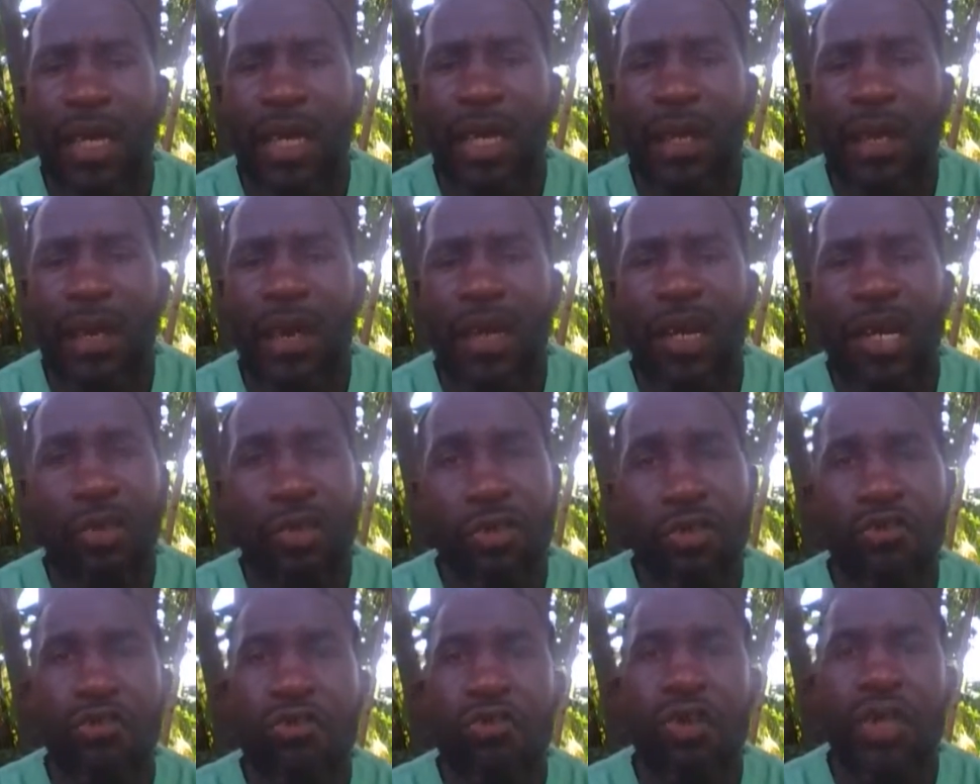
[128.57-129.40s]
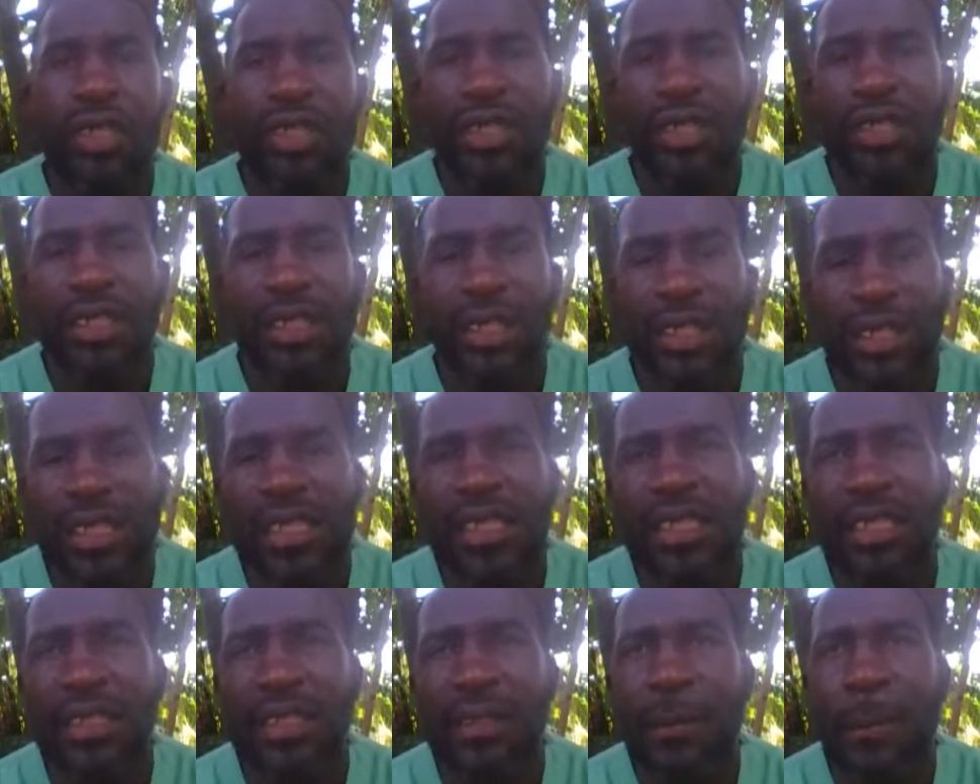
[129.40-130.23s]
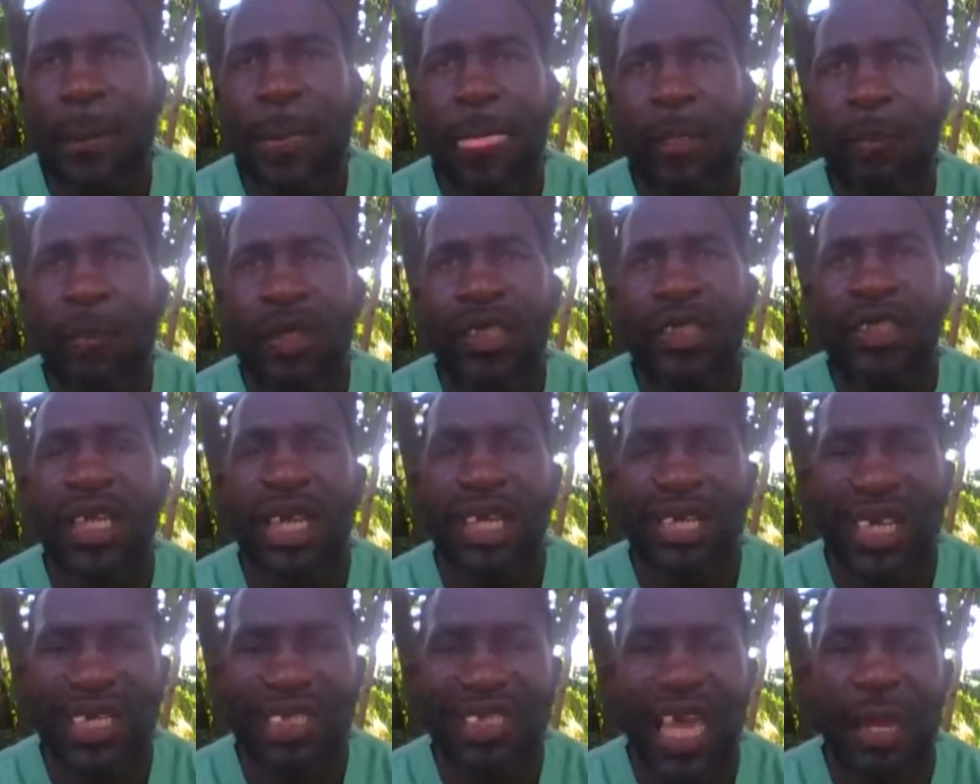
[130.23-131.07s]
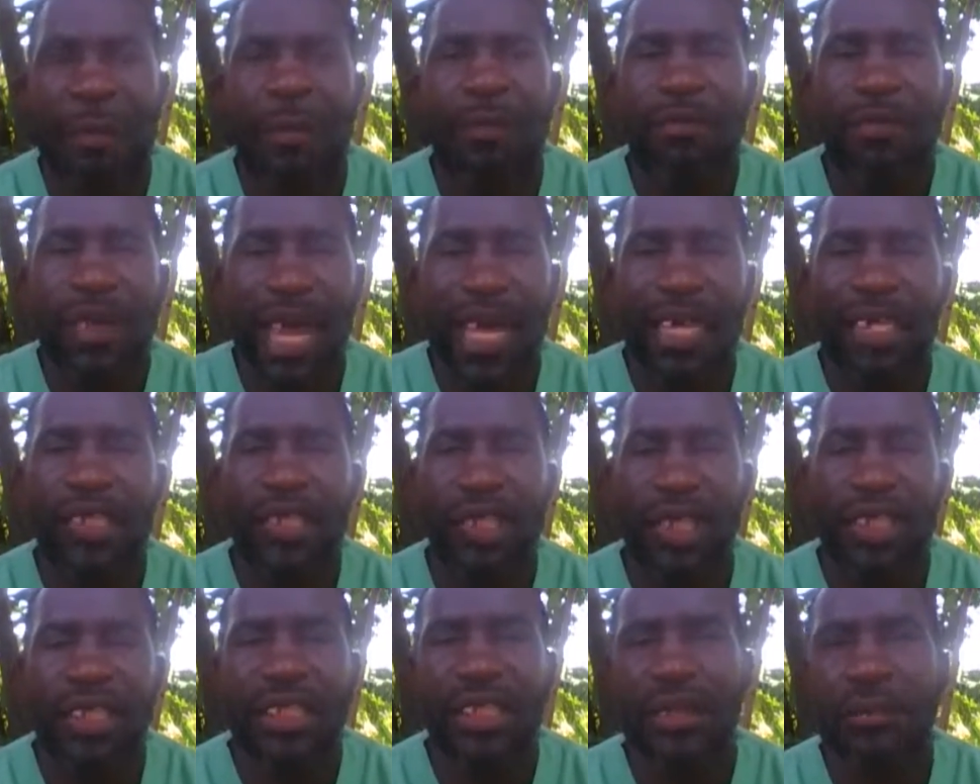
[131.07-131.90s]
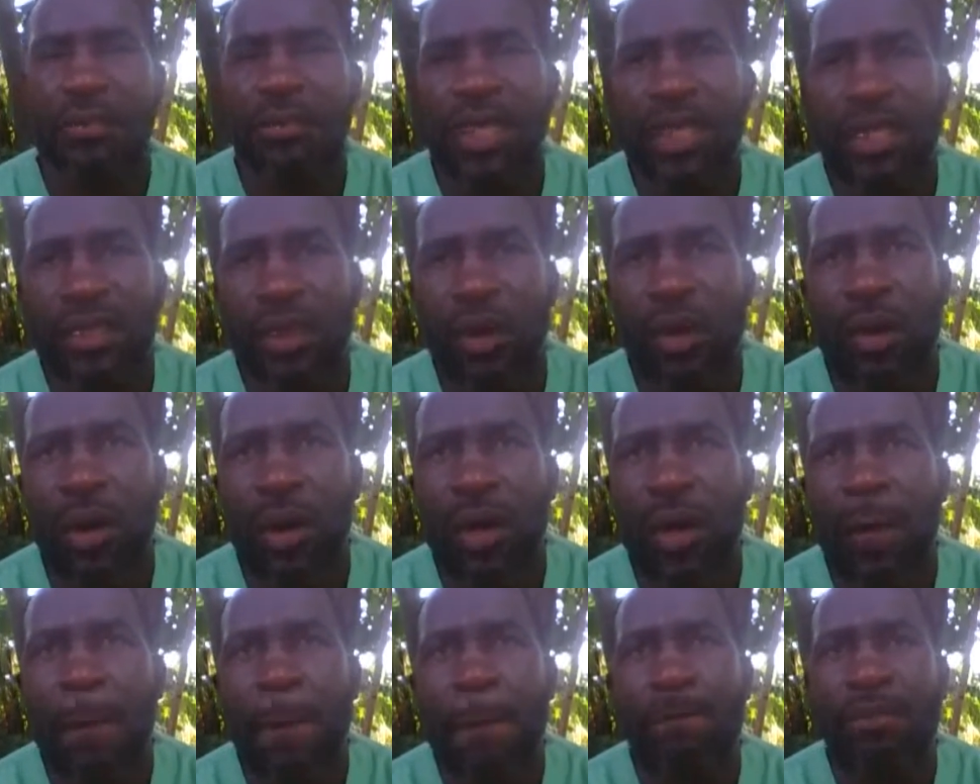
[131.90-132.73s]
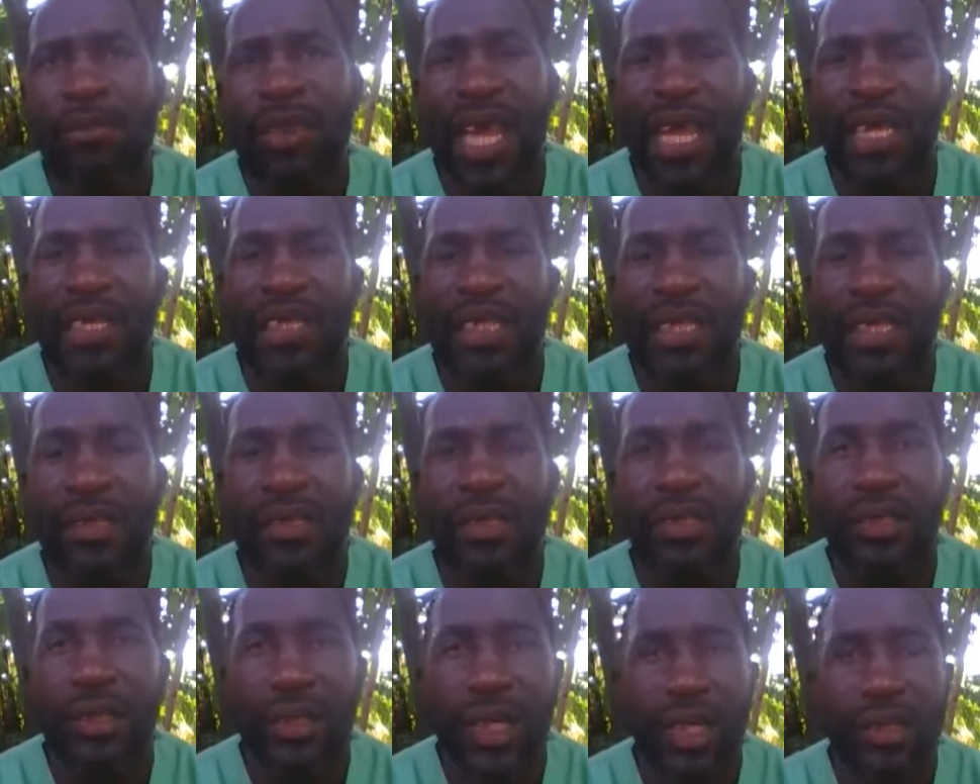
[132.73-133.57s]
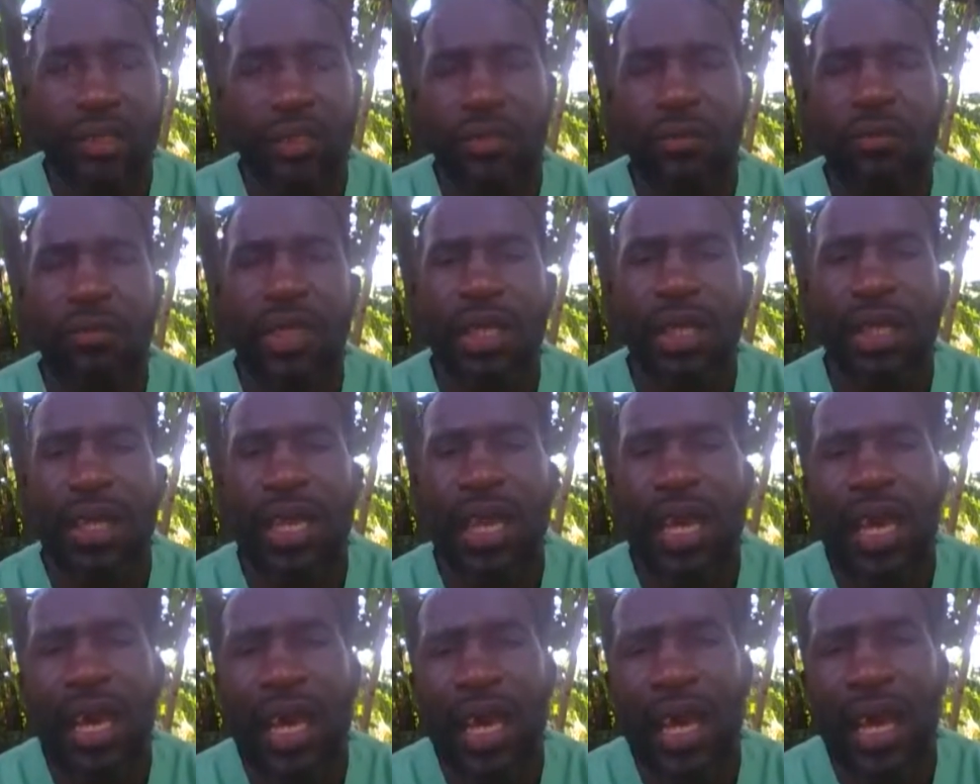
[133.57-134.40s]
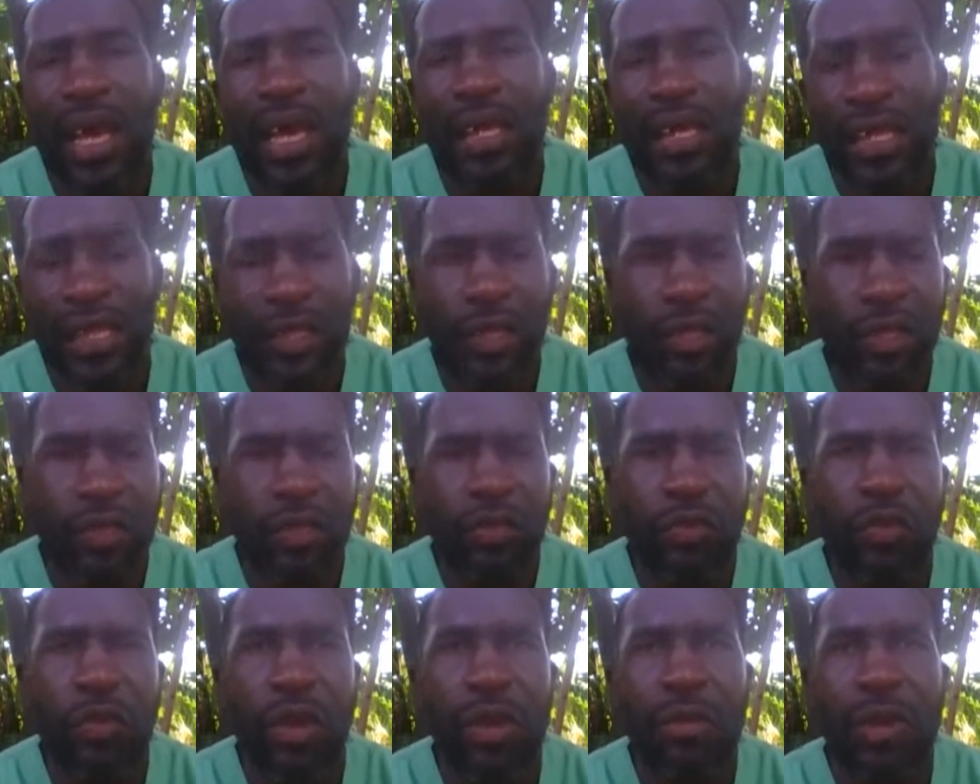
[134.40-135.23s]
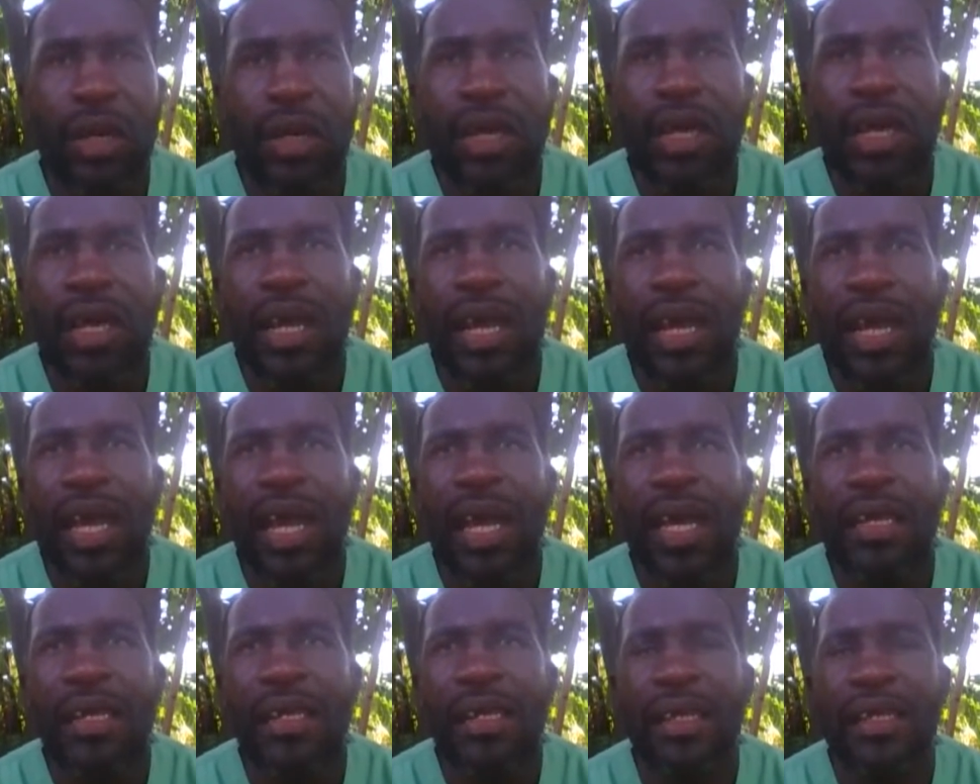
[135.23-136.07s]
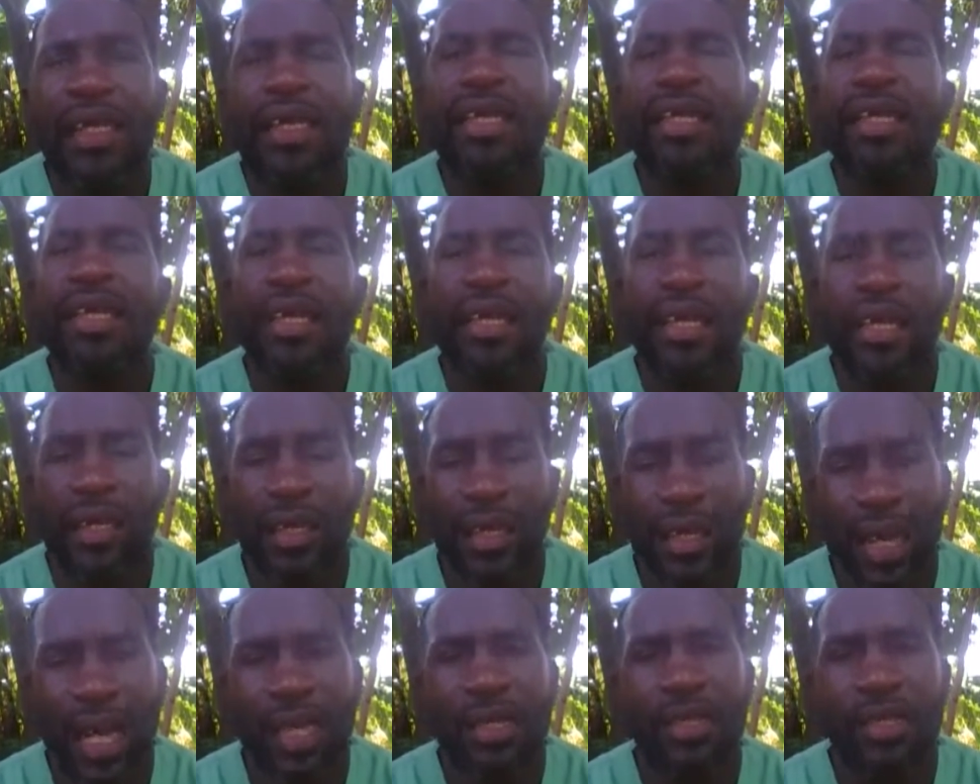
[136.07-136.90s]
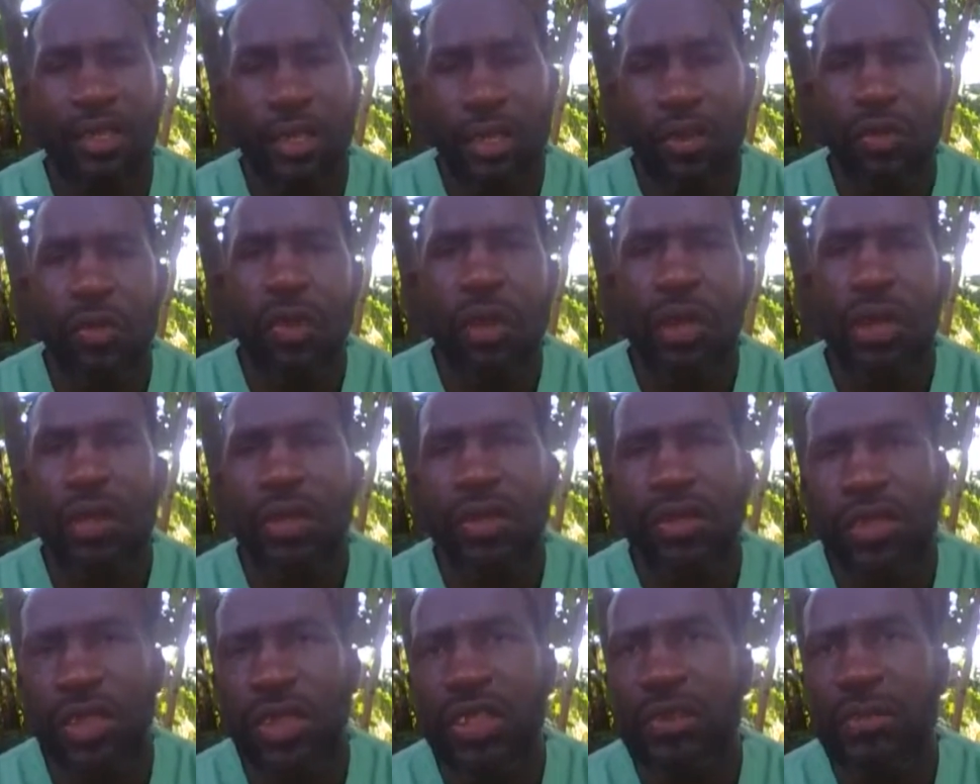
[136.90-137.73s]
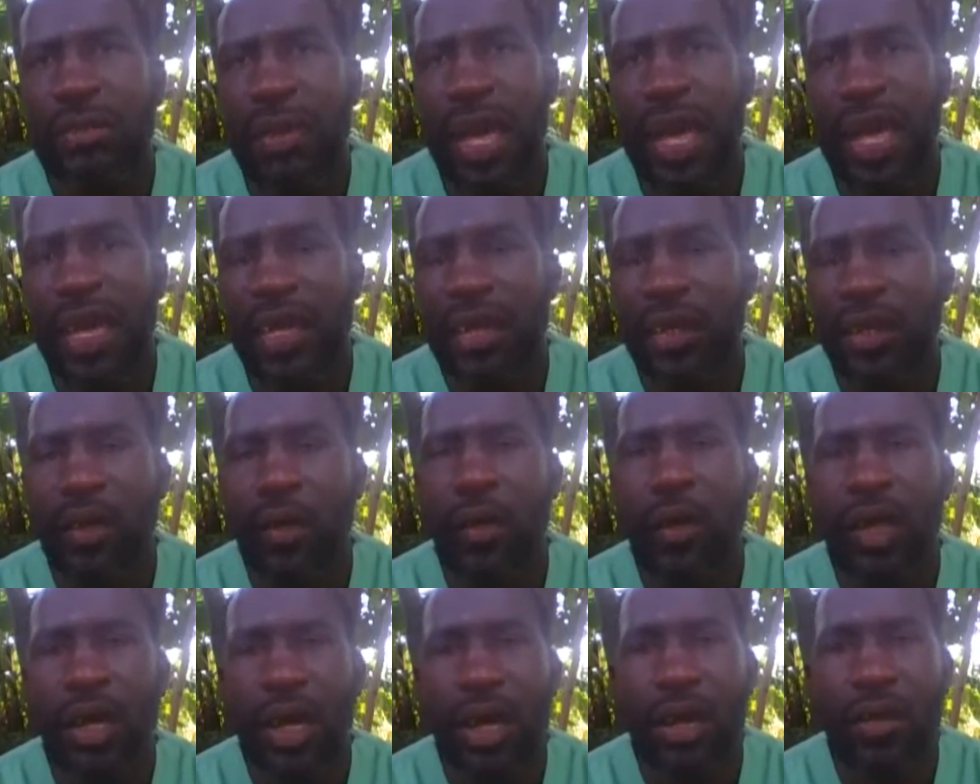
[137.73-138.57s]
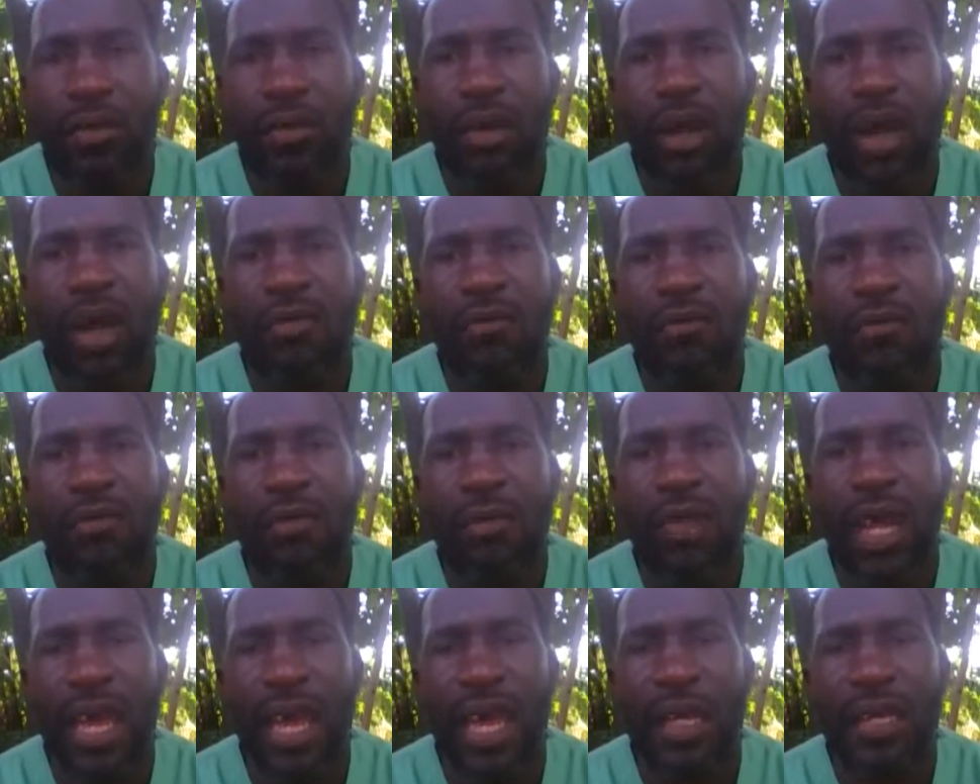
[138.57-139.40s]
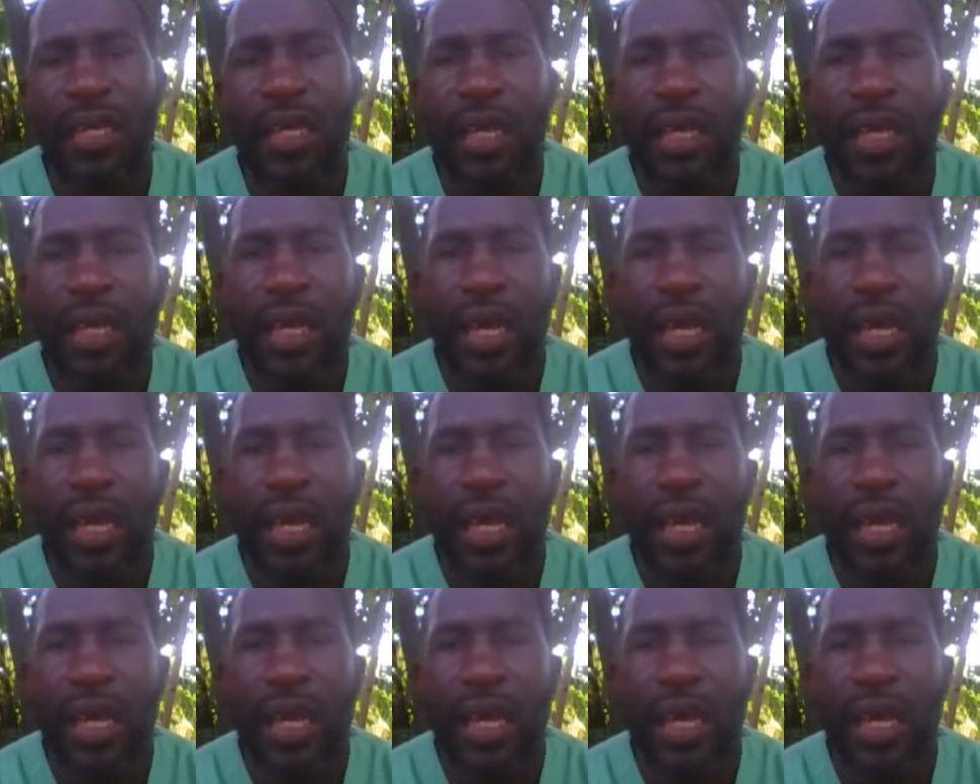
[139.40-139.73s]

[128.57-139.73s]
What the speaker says: they call it Crohn's disease, which is a type of digestive disorder that is said to be incurable, and he got cured just by going on a raw food diet.